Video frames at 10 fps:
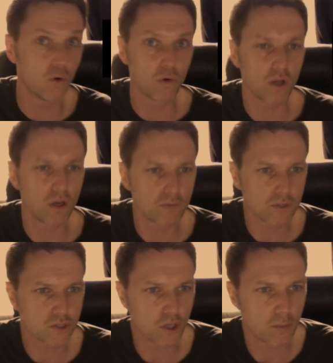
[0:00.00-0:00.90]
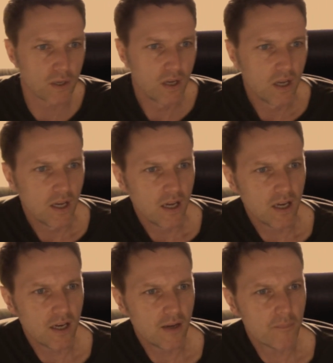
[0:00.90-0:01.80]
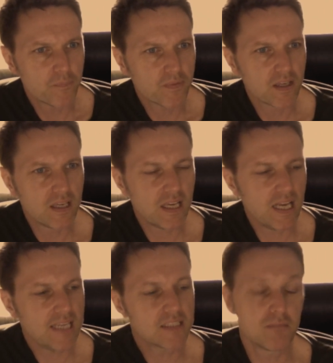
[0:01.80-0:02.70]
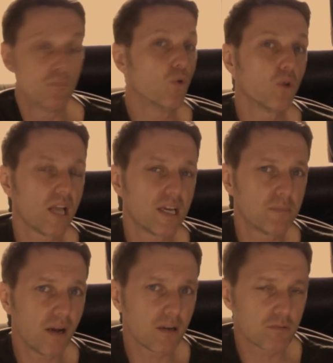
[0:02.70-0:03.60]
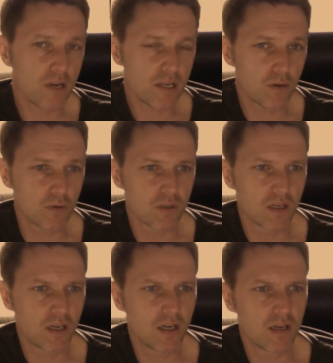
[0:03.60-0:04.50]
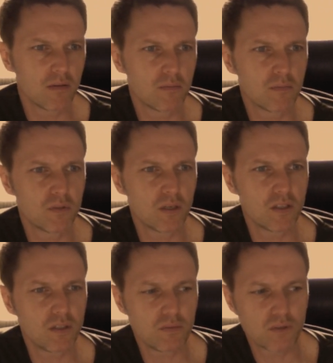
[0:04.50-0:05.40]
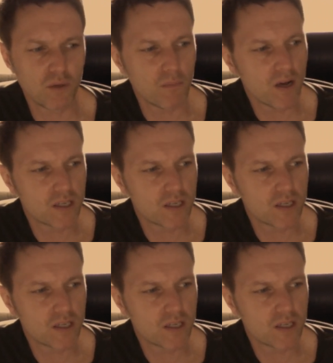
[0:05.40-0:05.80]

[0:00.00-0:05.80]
over the shop. It's a more laid-back record. You've got Michael